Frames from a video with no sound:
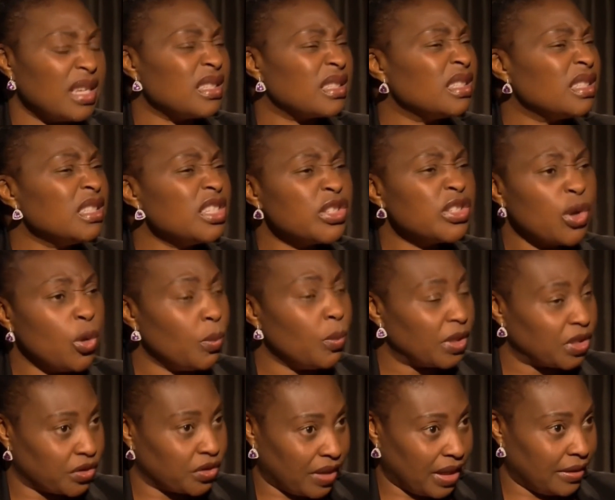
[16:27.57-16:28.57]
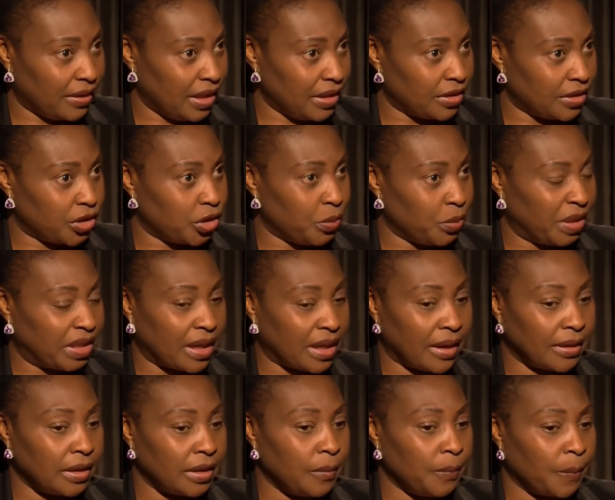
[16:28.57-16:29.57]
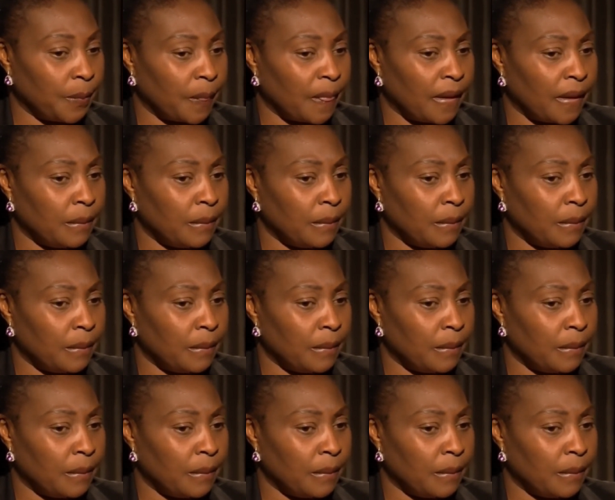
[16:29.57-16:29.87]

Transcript: There's still so much that needs to be done.